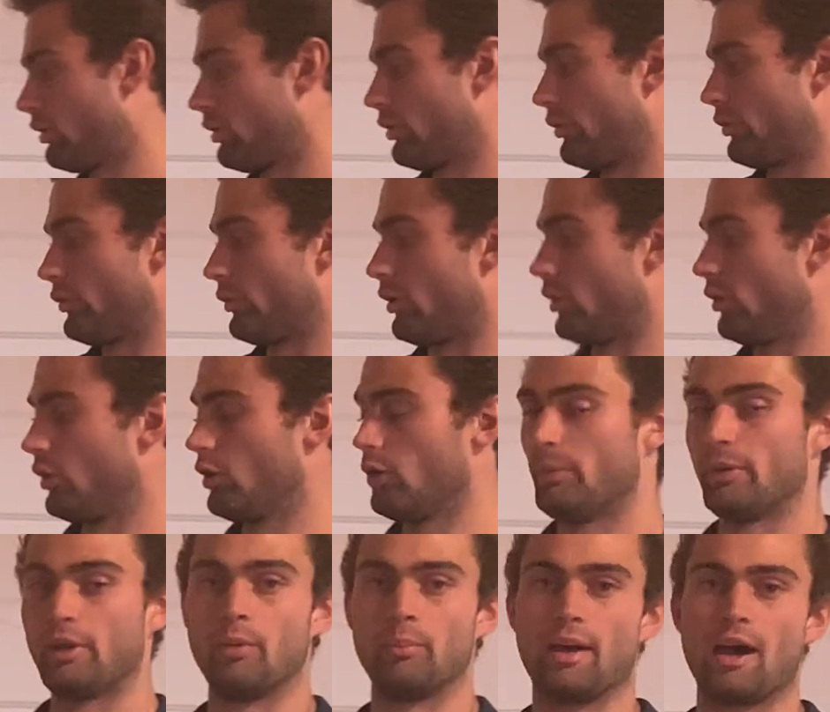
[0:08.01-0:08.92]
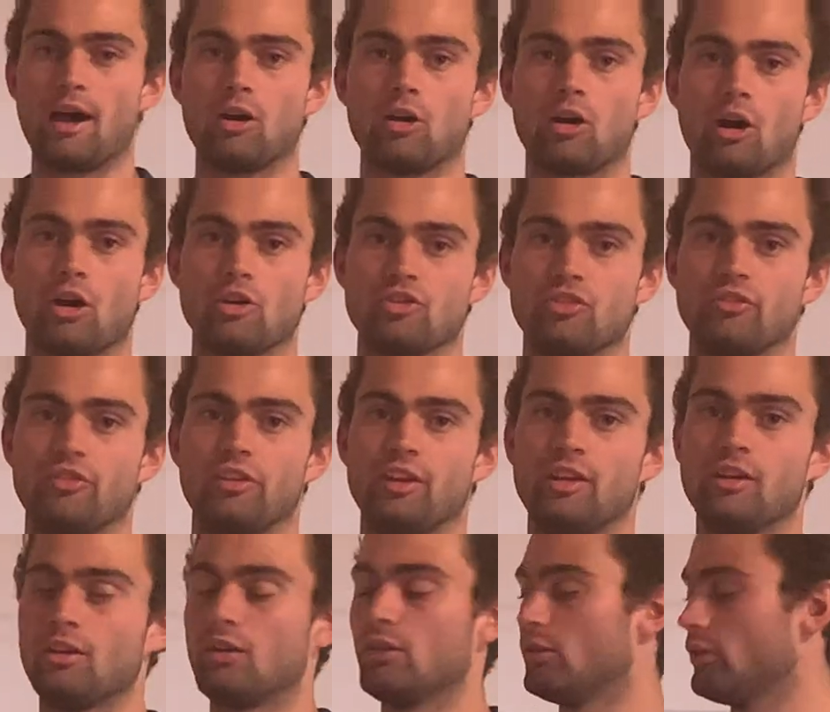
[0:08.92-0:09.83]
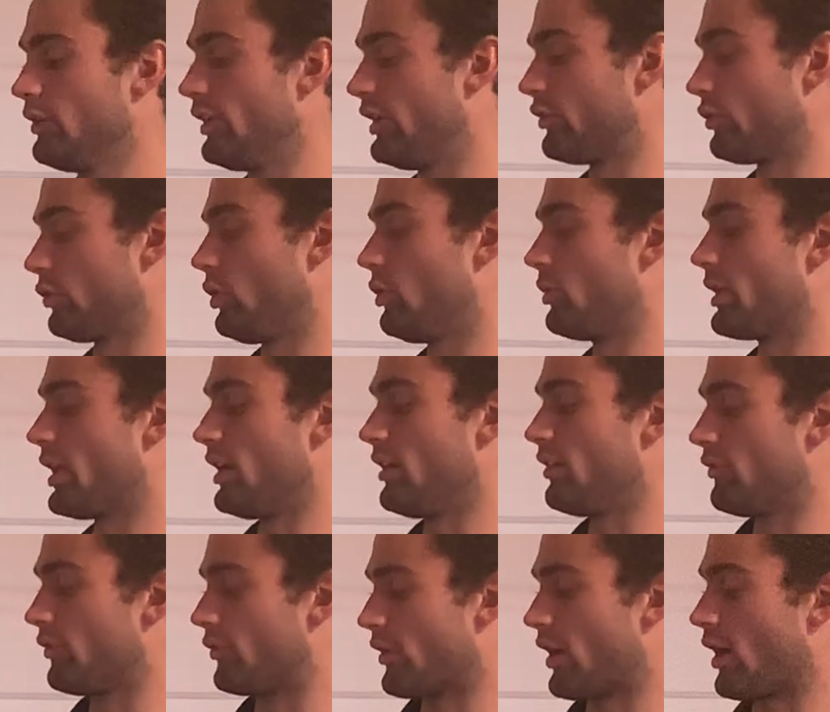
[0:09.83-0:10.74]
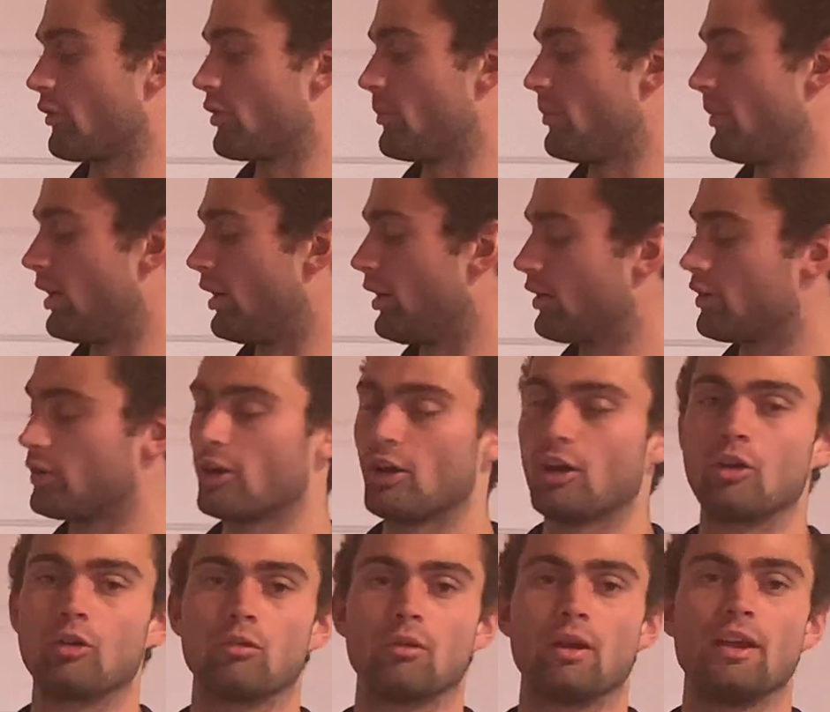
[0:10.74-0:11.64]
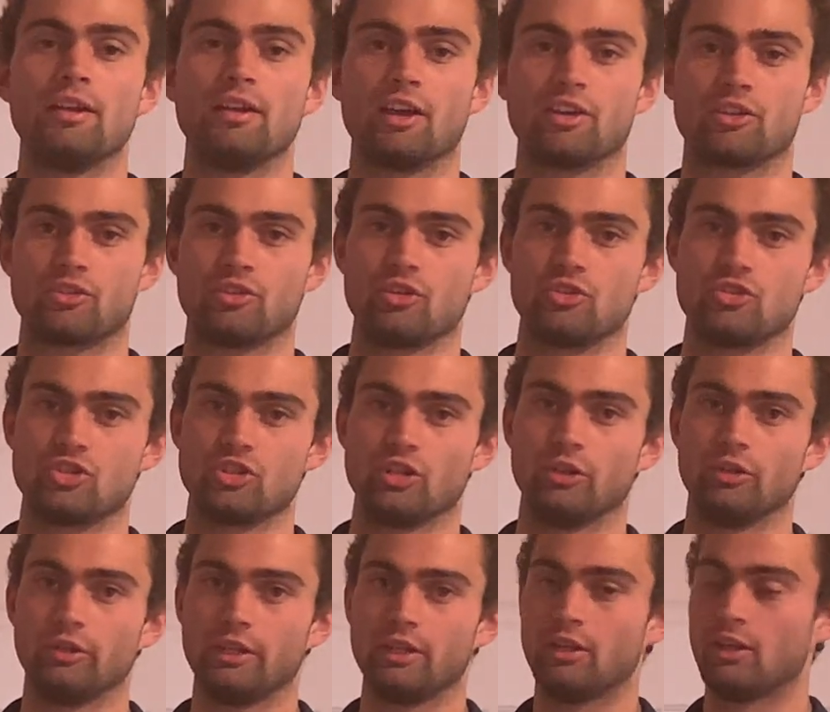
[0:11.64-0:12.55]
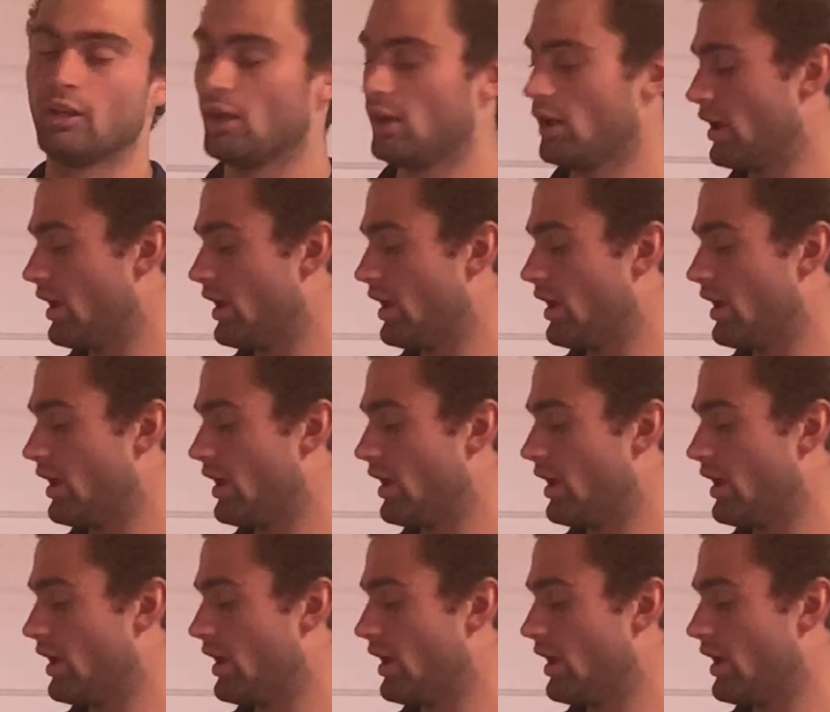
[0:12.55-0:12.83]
So a little bit about Argentina. It's located in South America, right next to Chile.